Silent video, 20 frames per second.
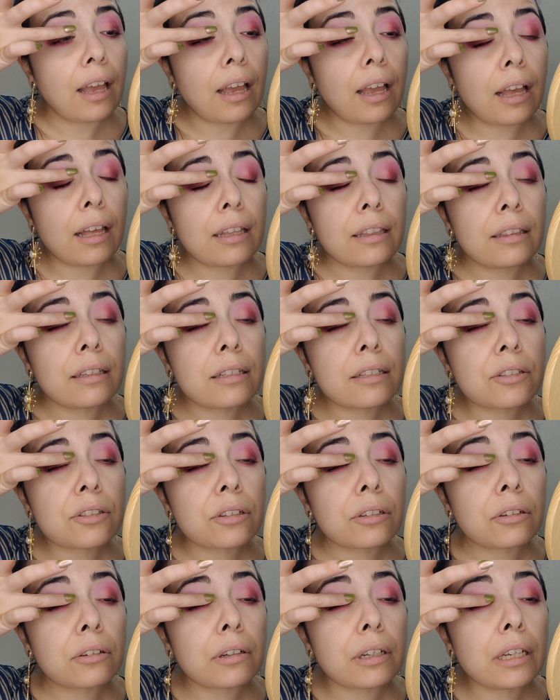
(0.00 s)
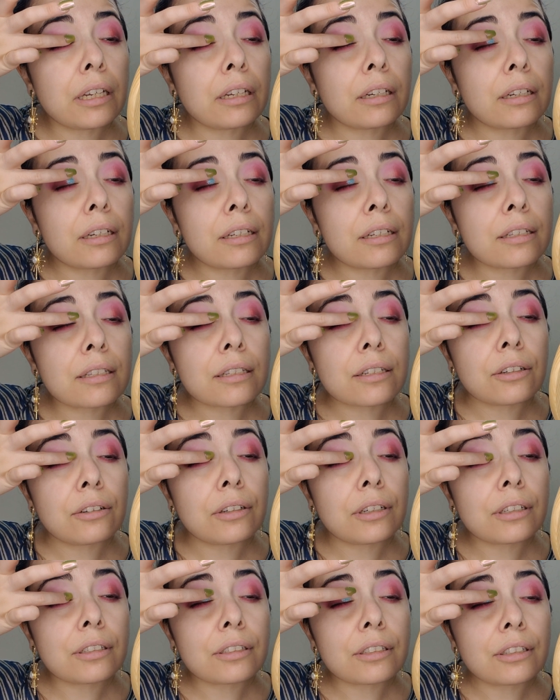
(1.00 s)
And this green is
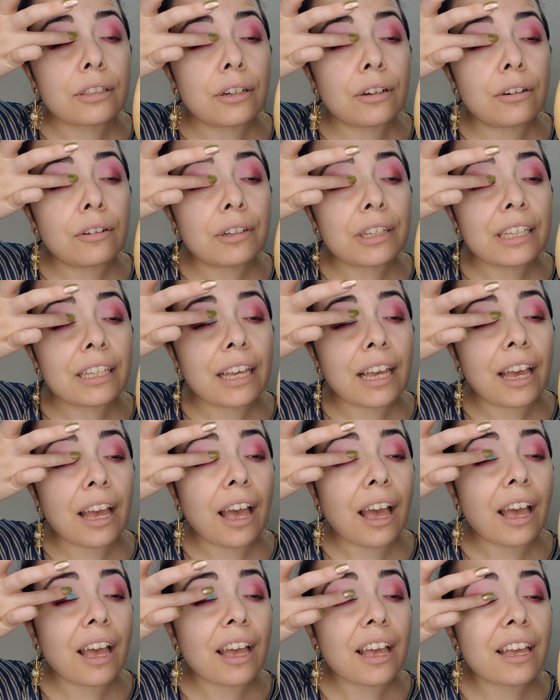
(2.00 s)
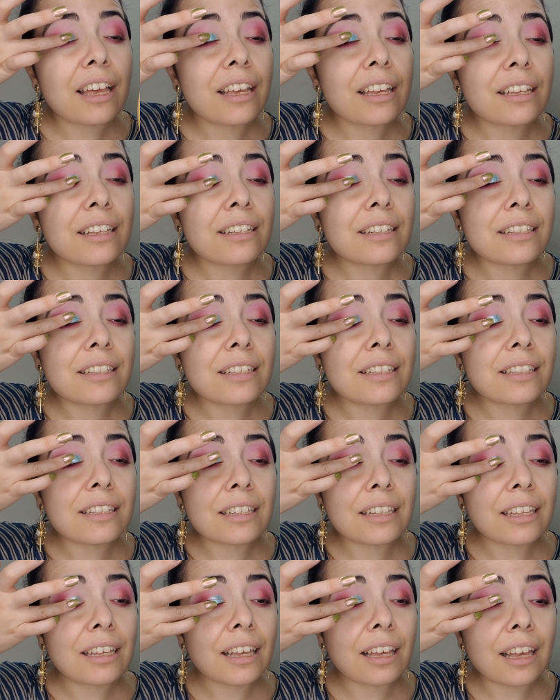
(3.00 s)
going to go, yes,
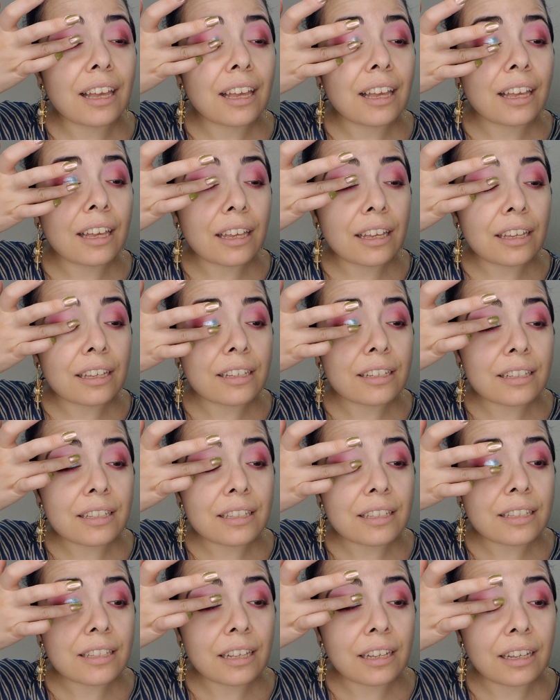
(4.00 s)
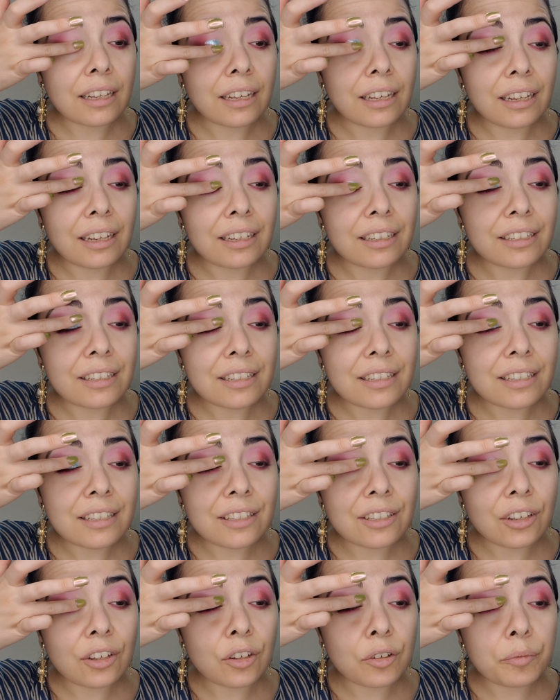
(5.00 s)
yes.
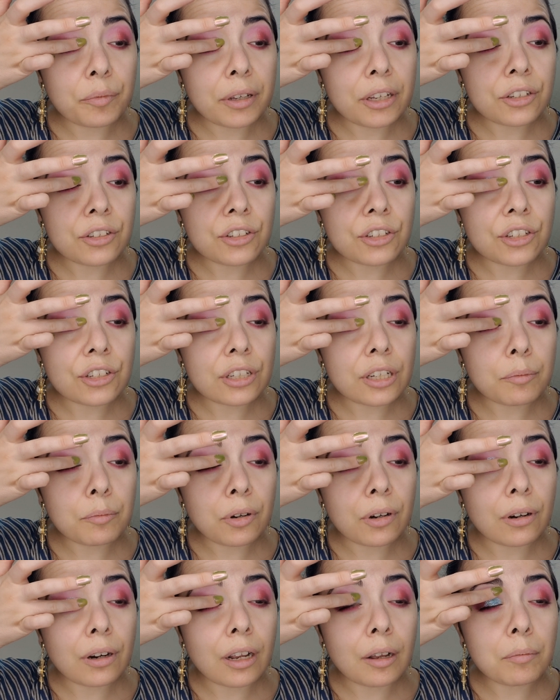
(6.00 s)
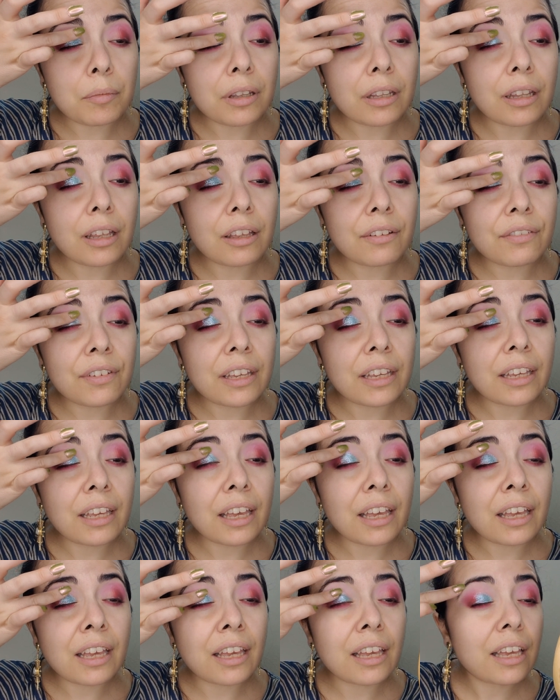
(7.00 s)
So much shimmer, I'm loving
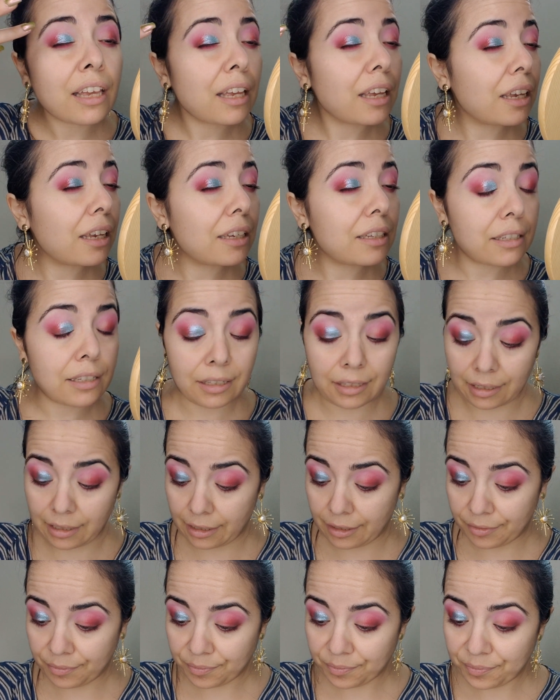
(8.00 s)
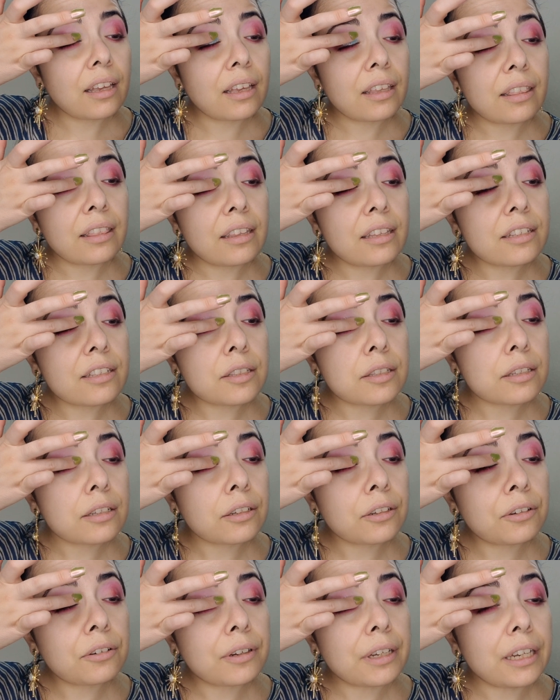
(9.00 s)
it. And this
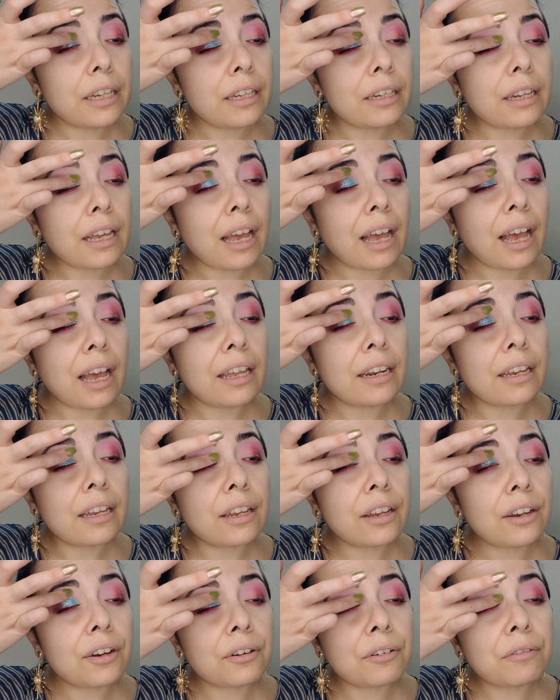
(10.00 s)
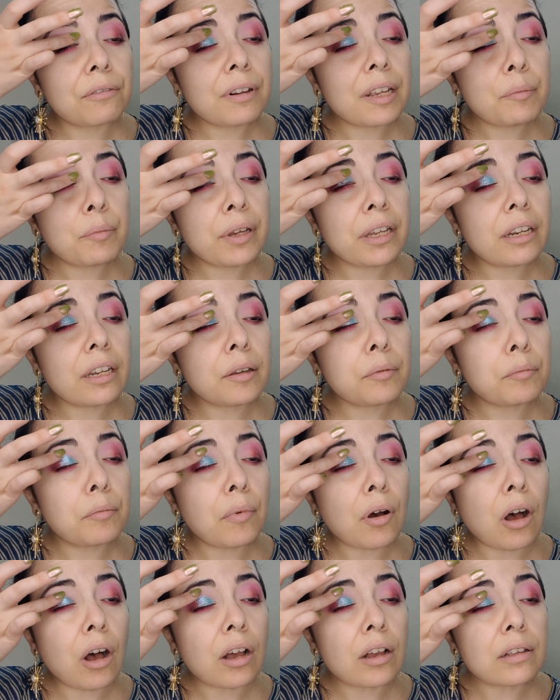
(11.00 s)
green had a ribbon
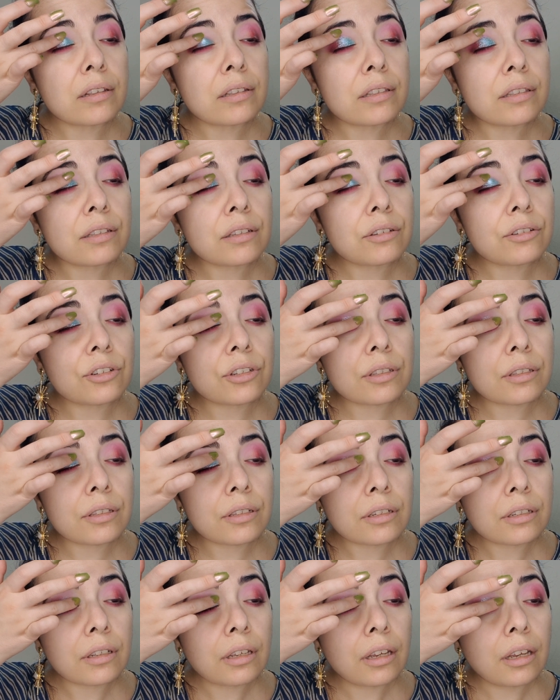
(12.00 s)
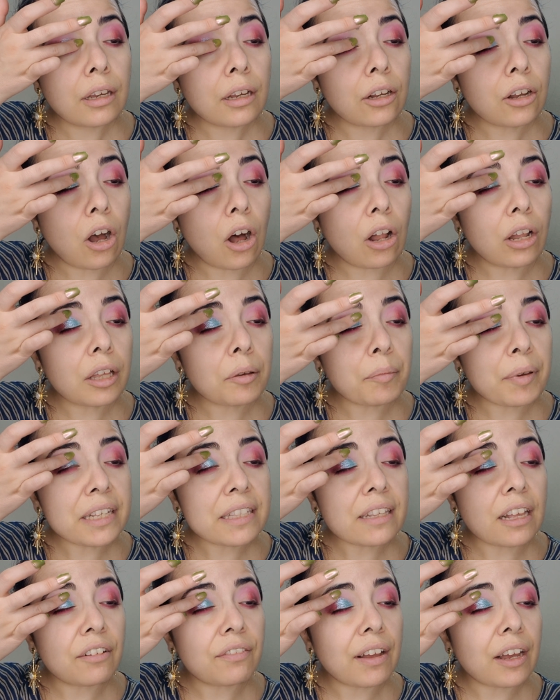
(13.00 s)
embossed, just calling
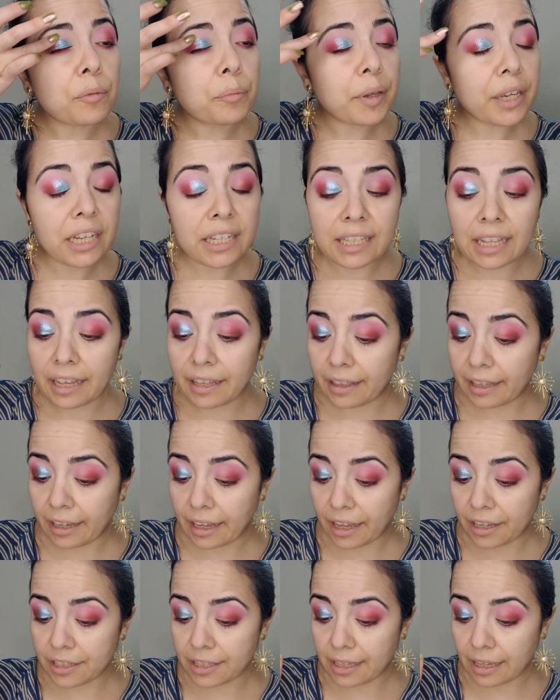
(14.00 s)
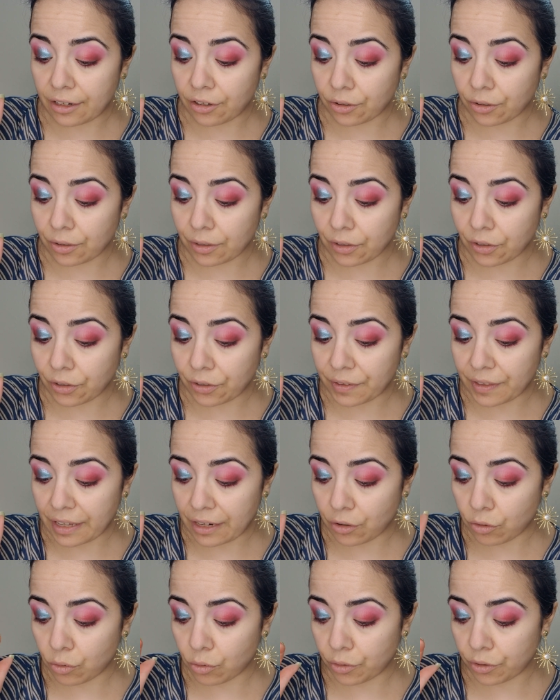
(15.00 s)
myself out because I think I said earlier
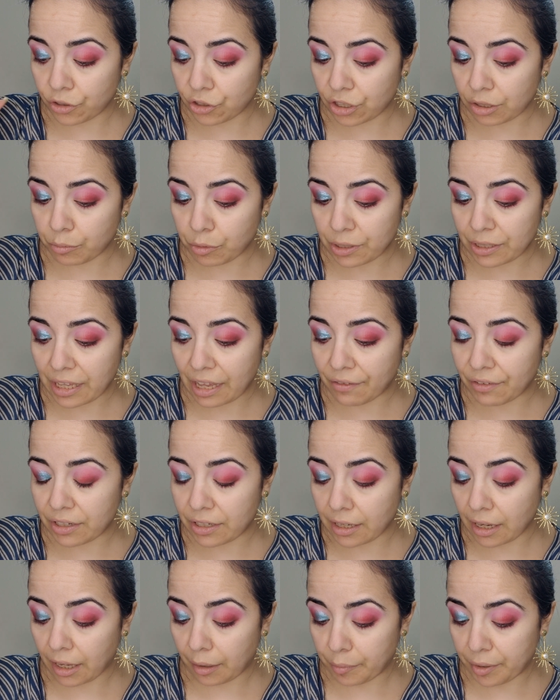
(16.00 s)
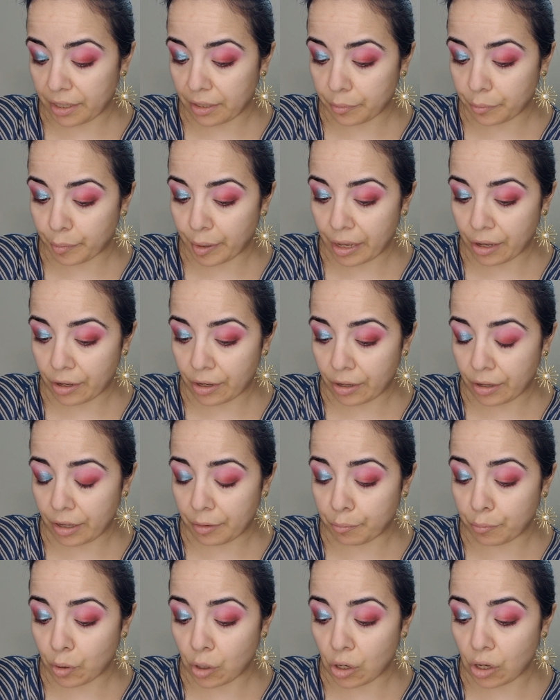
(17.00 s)
that all the shimmers have a diamond
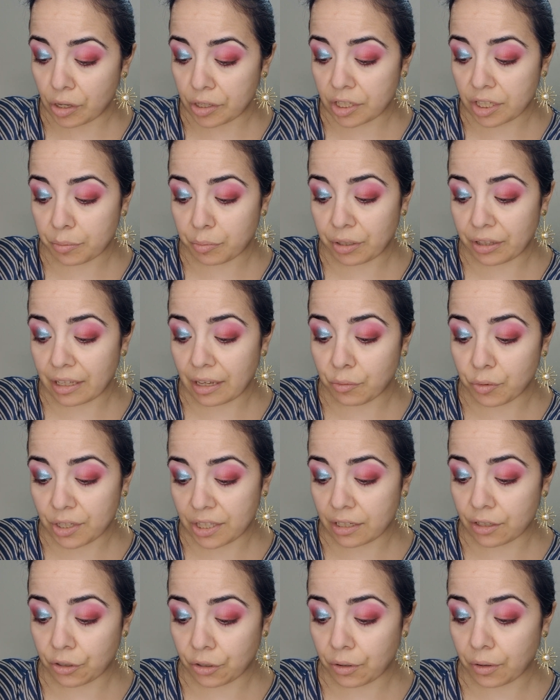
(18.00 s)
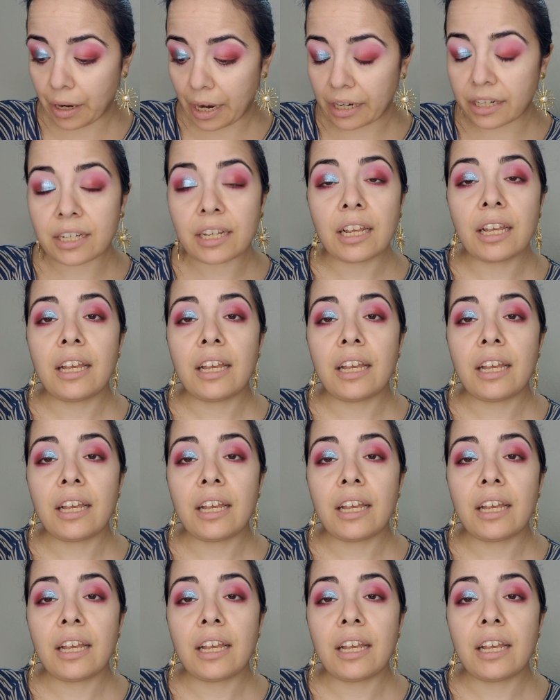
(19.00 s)
embossed, but that was incorrect.